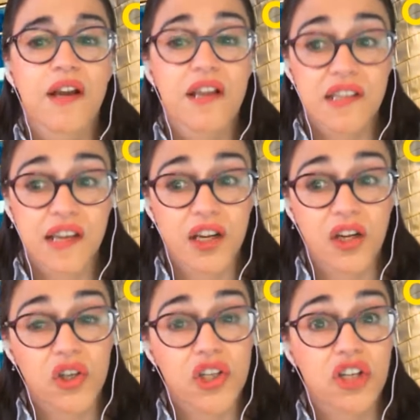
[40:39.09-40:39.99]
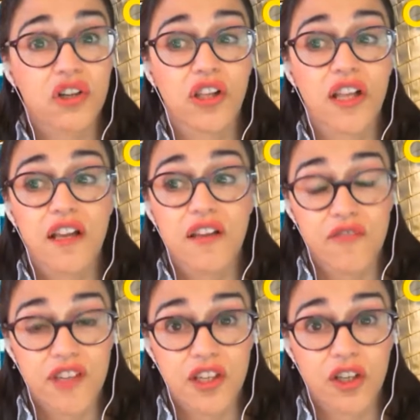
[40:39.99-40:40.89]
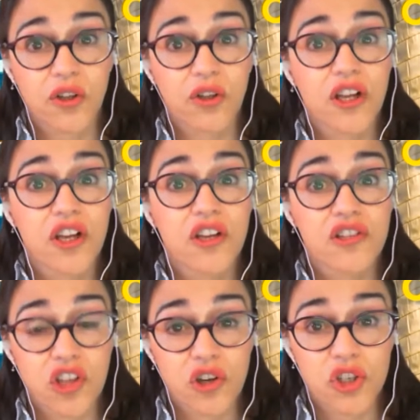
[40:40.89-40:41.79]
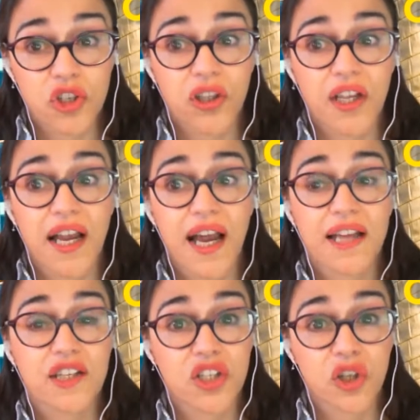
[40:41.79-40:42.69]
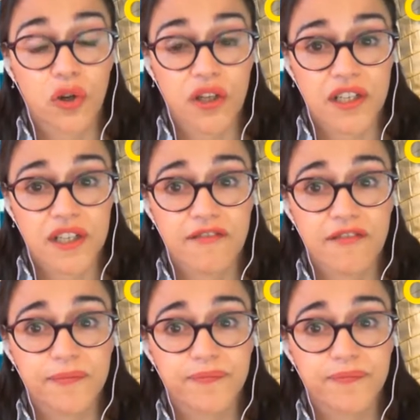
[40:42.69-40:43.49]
psychological, physical, social, and cognitive.